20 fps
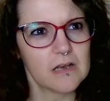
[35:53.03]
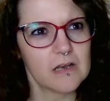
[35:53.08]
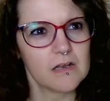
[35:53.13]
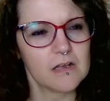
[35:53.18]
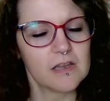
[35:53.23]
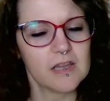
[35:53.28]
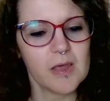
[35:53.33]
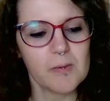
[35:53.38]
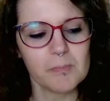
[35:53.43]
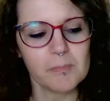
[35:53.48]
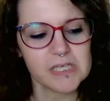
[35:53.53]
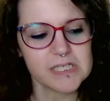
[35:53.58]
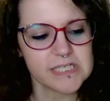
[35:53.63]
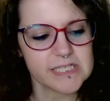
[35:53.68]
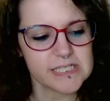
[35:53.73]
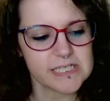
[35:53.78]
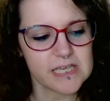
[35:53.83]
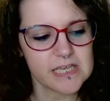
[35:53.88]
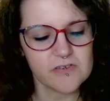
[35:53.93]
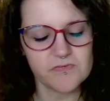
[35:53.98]
Let me
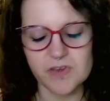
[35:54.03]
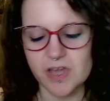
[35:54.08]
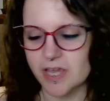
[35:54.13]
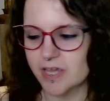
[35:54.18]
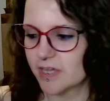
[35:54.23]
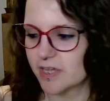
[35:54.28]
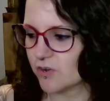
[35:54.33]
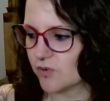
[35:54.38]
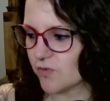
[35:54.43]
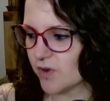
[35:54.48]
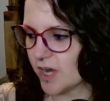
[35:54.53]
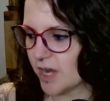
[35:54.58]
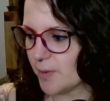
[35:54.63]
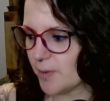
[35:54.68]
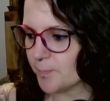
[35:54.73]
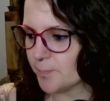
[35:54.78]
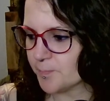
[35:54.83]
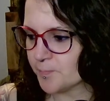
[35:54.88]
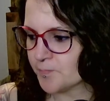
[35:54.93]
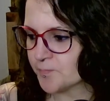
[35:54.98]
see if I can
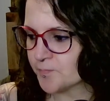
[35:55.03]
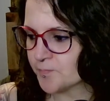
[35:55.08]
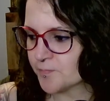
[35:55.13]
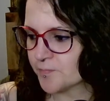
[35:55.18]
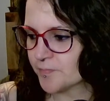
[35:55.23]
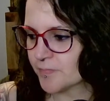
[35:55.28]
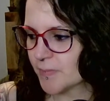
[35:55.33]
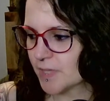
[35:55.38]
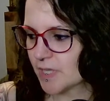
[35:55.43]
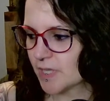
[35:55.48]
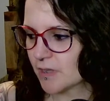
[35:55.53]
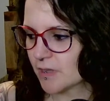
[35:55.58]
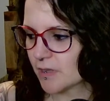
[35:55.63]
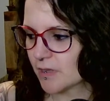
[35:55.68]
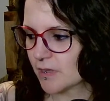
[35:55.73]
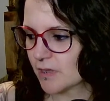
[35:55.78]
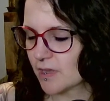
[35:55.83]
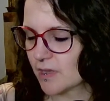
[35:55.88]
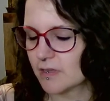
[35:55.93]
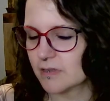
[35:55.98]
grab,
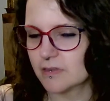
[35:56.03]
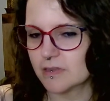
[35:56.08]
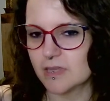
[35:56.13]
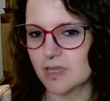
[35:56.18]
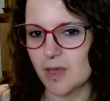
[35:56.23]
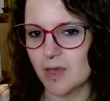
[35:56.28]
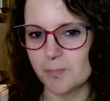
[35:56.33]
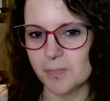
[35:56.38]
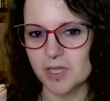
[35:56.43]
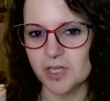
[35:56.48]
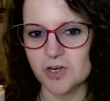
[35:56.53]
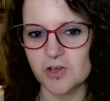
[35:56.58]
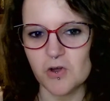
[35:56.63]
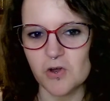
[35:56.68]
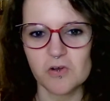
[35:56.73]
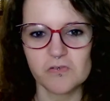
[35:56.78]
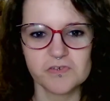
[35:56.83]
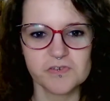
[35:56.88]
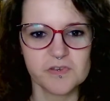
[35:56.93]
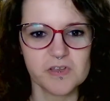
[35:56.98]
let me
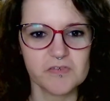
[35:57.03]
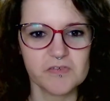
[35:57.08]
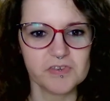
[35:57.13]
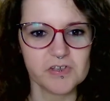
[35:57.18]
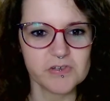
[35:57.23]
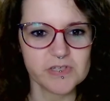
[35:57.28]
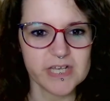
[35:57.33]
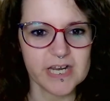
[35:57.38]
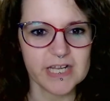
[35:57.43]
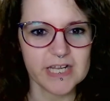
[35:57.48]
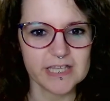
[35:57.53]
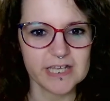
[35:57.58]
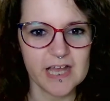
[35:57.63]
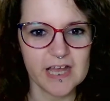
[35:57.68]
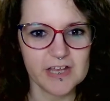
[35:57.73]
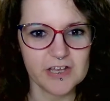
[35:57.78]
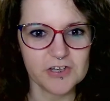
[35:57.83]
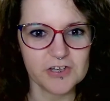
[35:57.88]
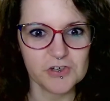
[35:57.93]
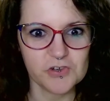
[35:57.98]
know if there's anything
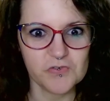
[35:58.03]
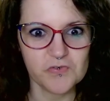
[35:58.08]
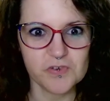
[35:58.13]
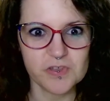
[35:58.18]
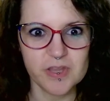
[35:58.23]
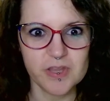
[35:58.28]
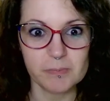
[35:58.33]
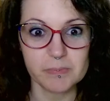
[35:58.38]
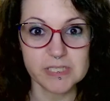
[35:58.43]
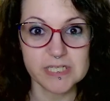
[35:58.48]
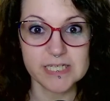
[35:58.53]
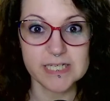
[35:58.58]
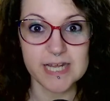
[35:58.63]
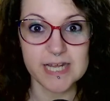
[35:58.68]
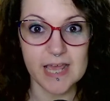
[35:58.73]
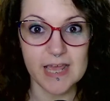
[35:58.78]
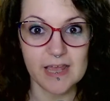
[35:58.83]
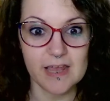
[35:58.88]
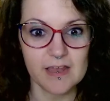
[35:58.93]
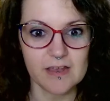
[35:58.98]
I can do for them
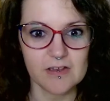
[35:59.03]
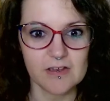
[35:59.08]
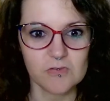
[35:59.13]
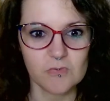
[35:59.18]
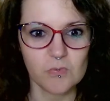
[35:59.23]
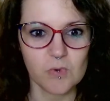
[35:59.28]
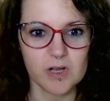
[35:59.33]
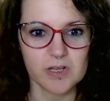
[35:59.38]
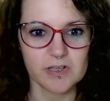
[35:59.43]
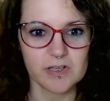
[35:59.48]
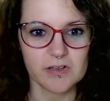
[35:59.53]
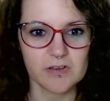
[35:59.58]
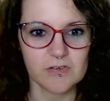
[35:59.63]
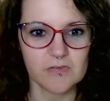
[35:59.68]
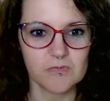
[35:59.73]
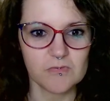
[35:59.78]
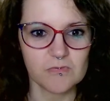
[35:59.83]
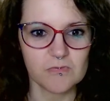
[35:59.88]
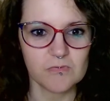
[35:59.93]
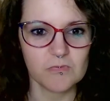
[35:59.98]
today. What
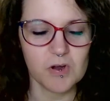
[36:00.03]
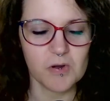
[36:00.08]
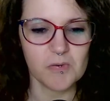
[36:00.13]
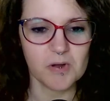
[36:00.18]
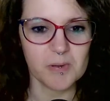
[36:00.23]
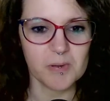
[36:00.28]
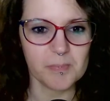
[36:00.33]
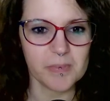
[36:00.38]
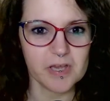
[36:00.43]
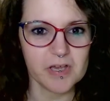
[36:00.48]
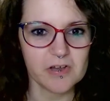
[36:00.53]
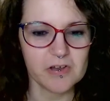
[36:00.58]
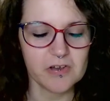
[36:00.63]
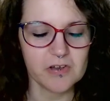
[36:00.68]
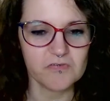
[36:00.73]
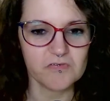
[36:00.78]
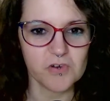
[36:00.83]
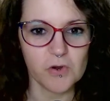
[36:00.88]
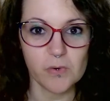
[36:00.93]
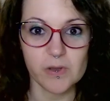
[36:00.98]
might be a
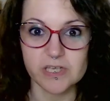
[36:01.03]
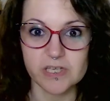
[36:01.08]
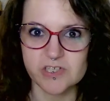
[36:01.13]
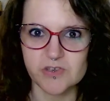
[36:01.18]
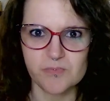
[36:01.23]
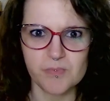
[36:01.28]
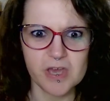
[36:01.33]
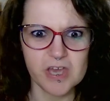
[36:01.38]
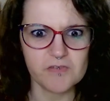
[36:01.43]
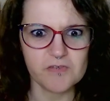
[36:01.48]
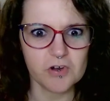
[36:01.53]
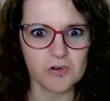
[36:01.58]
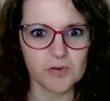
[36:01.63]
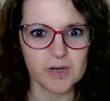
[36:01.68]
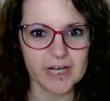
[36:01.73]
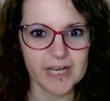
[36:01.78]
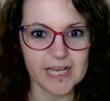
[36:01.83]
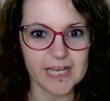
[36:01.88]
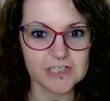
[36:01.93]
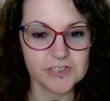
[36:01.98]
good focus? You may have
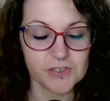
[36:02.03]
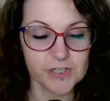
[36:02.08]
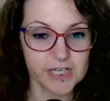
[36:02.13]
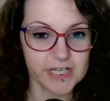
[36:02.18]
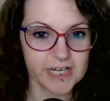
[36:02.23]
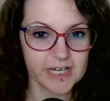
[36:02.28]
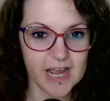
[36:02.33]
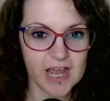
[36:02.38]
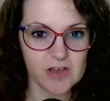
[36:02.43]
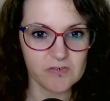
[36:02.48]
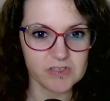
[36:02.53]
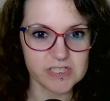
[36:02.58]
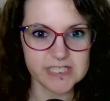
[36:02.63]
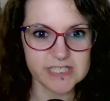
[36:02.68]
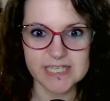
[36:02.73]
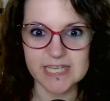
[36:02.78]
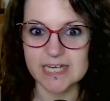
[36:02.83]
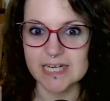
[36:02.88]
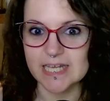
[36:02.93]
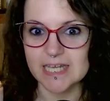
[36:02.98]
already entered it and I haven't
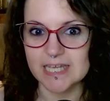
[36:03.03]
seen it